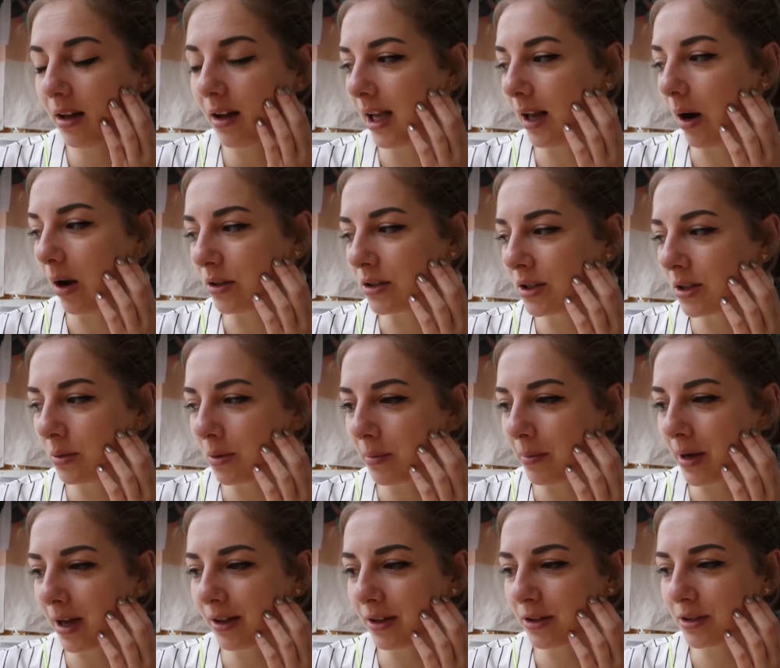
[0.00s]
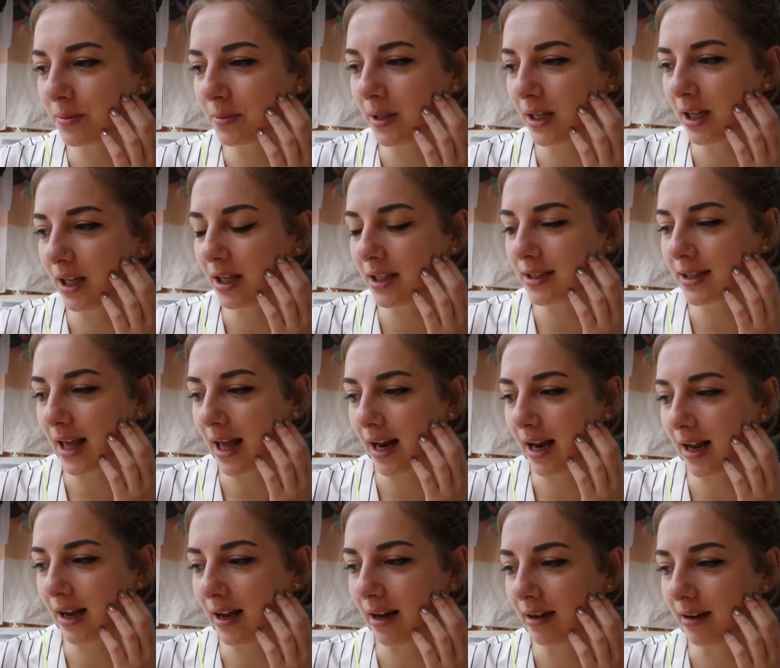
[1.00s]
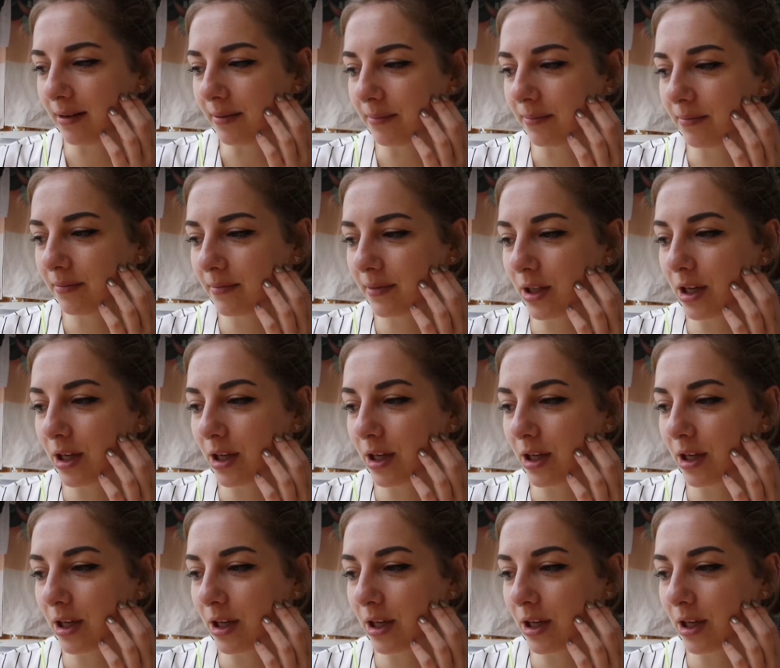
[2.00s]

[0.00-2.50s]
And also what bothers me is that um,